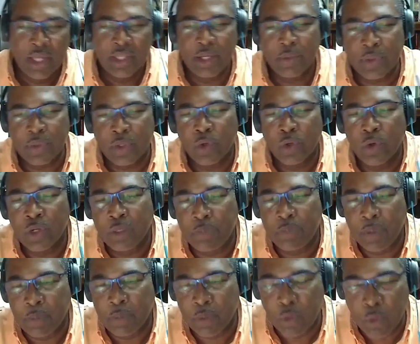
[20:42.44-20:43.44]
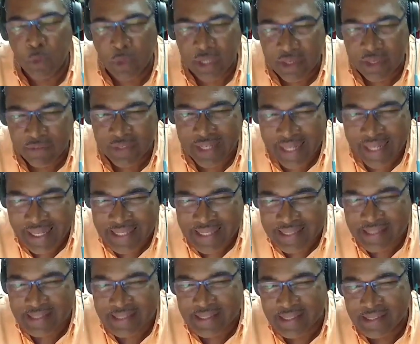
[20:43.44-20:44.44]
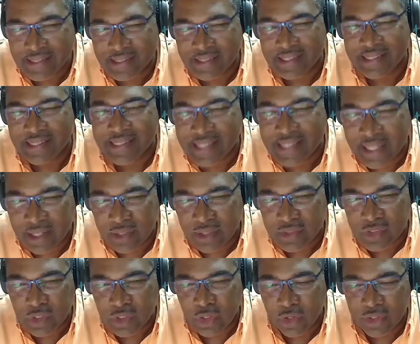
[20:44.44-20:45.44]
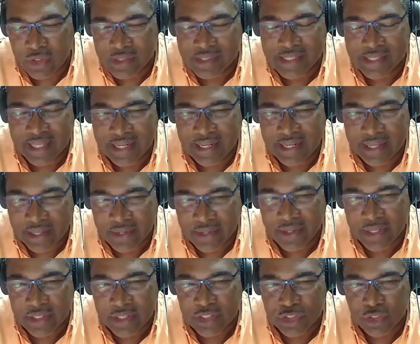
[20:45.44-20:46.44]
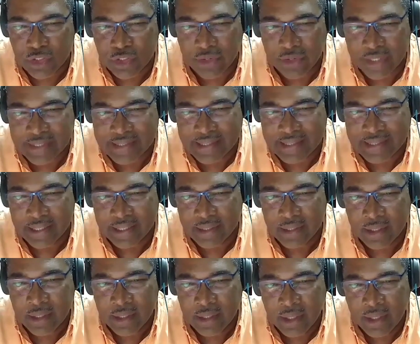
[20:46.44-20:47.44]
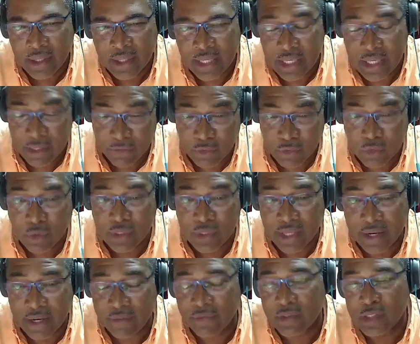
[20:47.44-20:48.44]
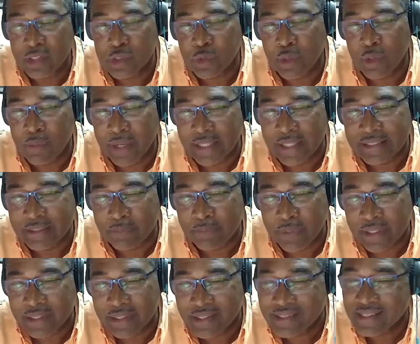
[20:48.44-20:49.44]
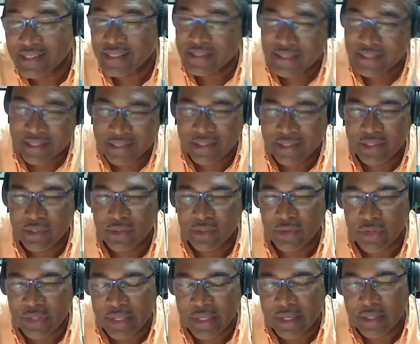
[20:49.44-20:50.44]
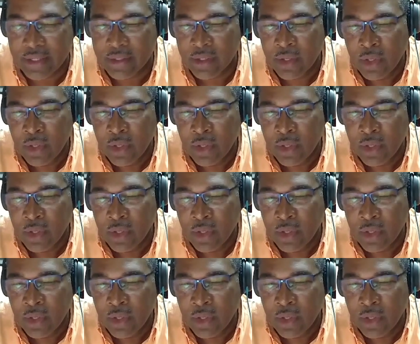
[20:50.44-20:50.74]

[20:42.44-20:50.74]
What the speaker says: they were the only people who were given licenses to sell. So you couldn't sell liquor in the sugar estate, even though the Africans were emancipated since 1838.